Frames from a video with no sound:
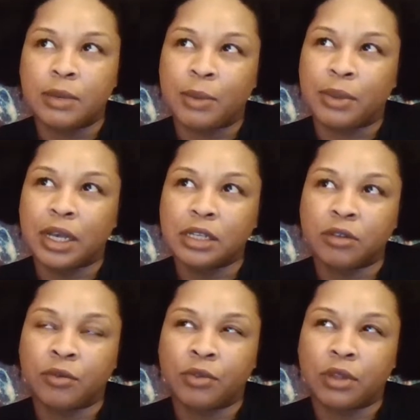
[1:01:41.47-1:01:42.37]
because
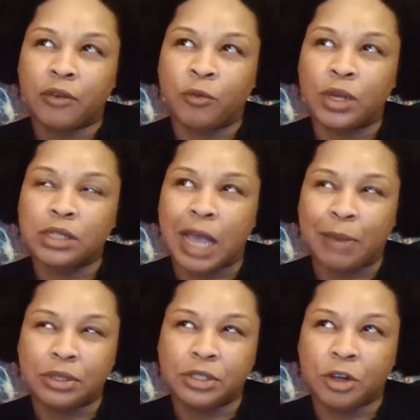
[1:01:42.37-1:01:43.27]
of what's
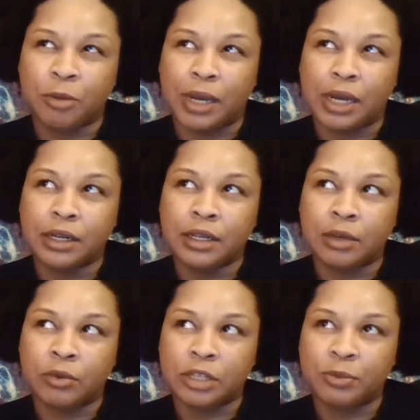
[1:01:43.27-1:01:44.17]
happening to your body,
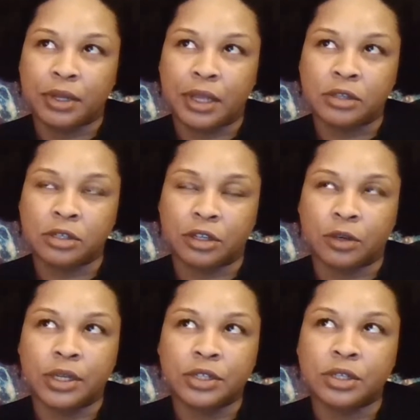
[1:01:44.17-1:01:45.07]
and this being the answer to the
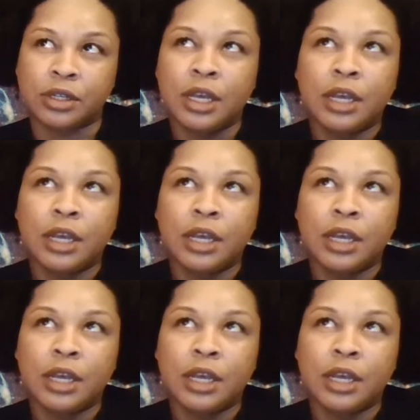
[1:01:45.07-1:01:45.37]
question,